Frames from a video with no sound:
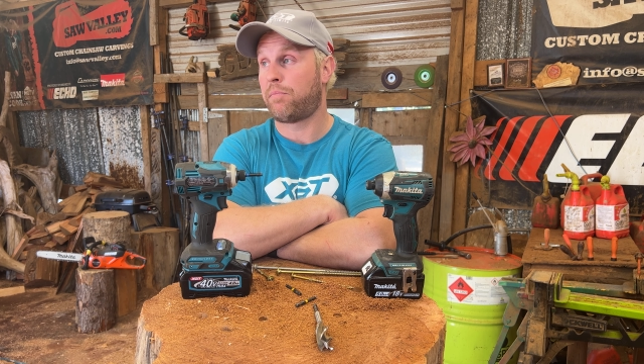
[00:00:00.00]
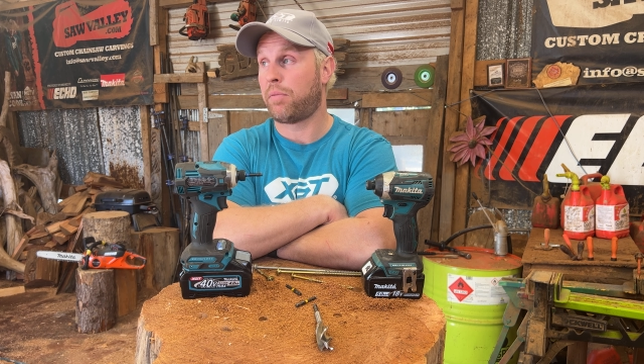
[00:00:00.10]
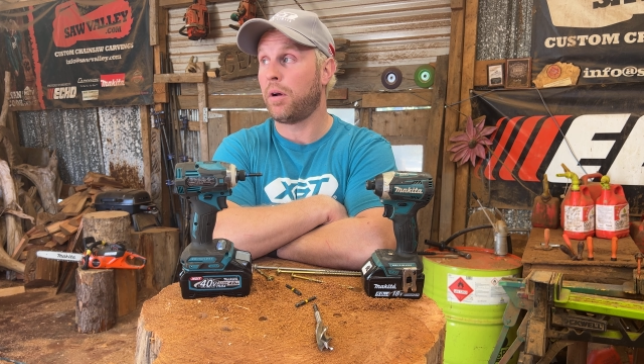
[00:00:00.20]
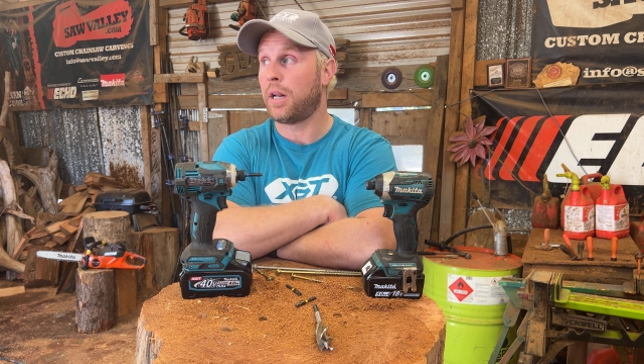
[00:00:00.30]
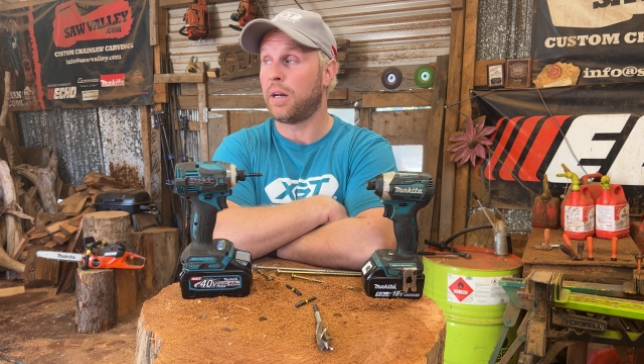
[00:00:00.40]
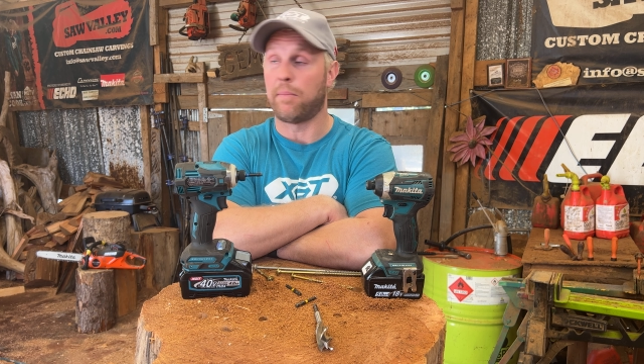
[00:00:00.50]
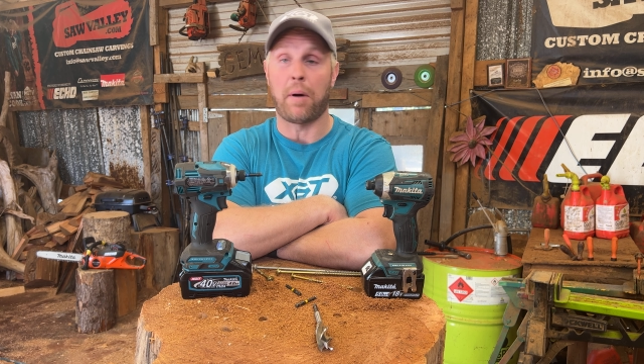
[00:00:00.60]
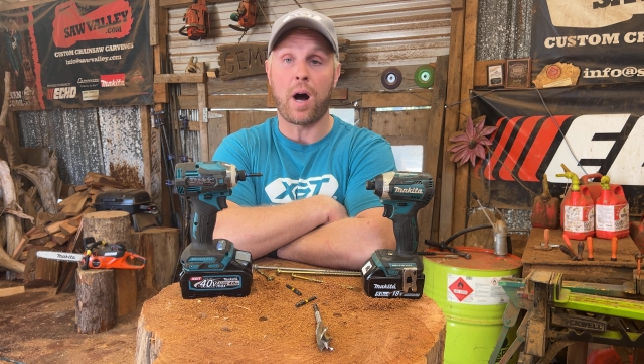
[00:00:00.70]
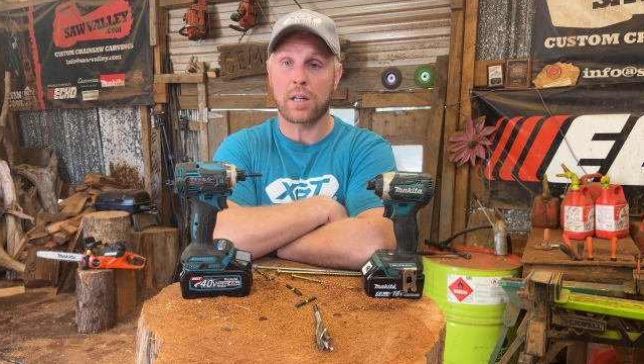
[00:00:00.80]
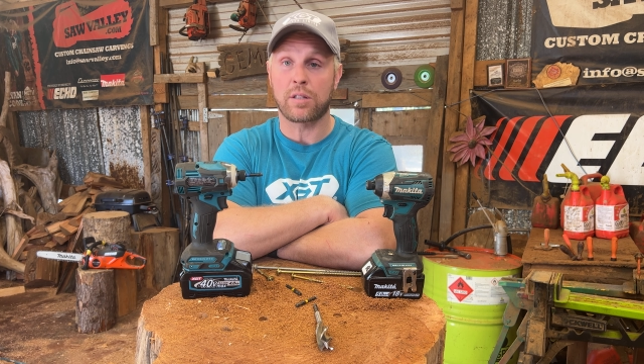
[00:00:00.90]
put in a
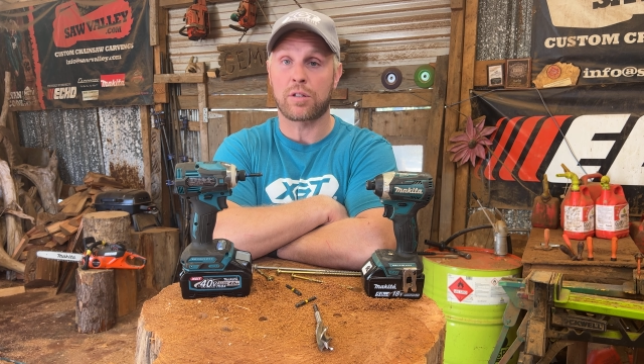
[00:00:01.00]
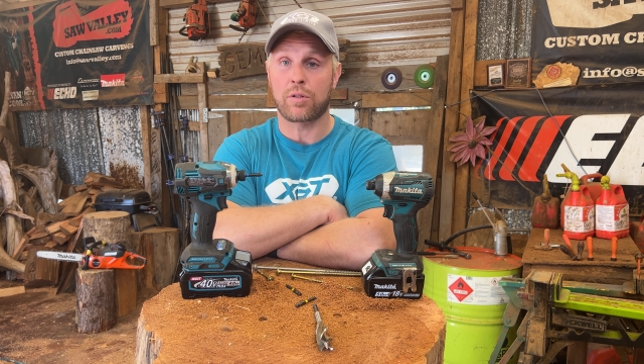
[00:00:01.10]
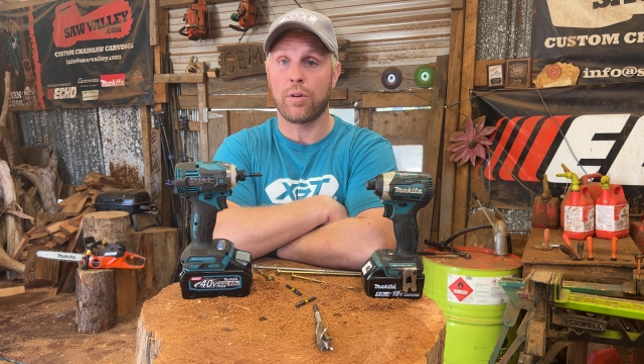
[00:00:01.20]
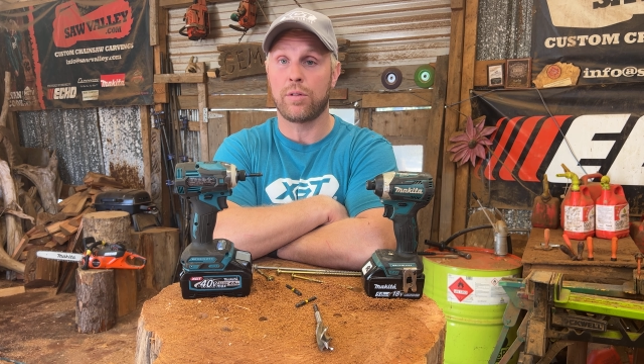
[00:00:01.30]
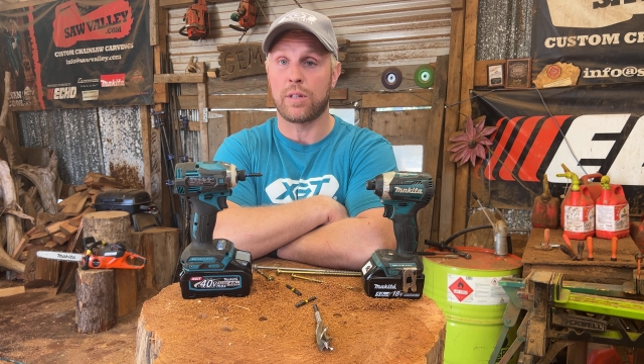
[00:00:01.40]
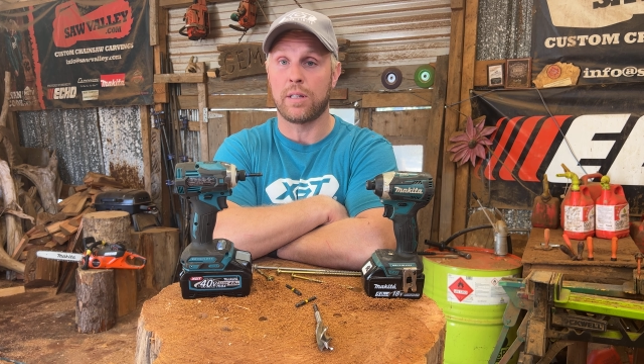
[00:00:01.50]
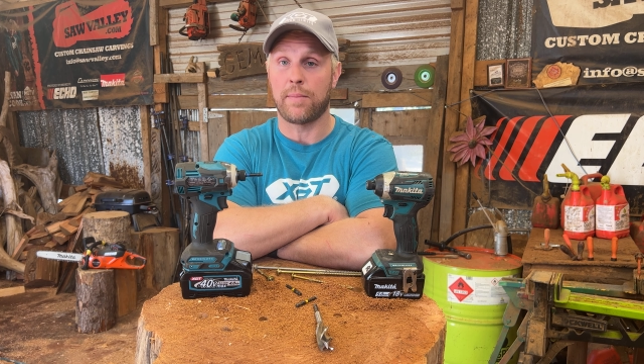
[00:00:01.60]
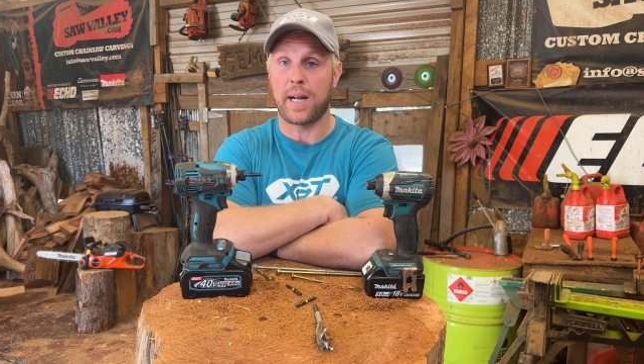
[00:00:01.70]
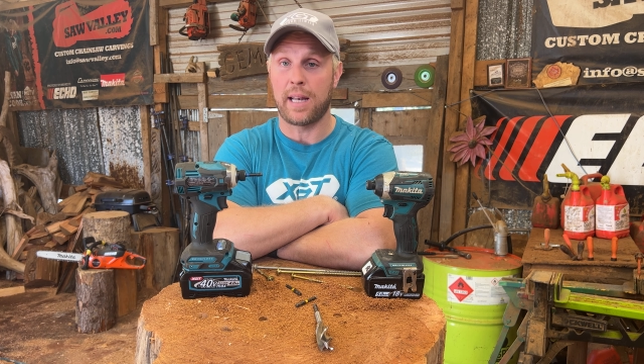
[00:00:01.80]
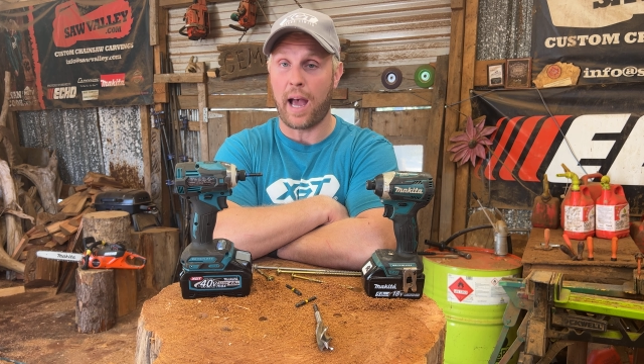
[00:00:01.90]
box of screws into
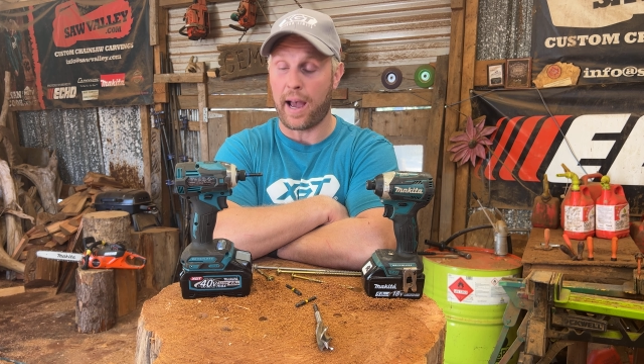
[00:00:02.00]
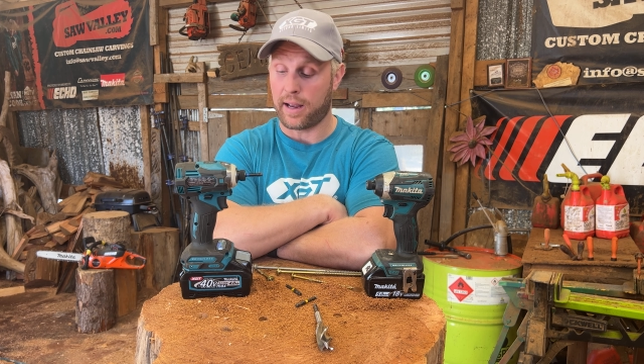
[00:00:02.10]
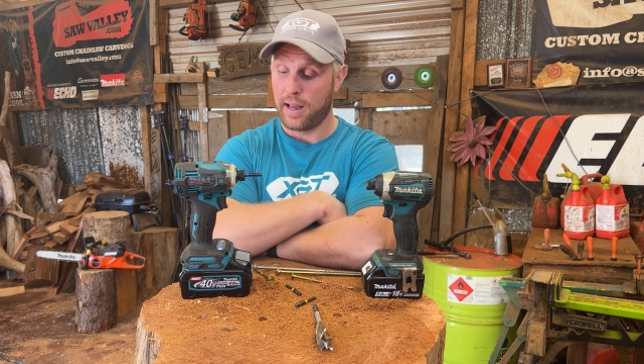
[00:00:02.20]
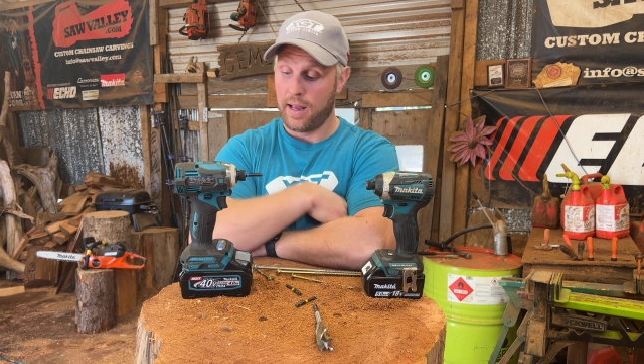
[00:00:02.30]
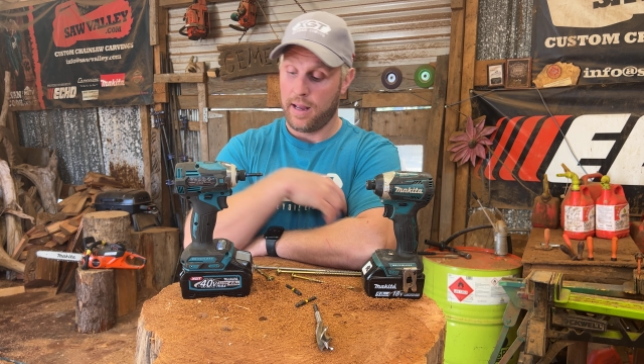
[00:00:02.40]
my deck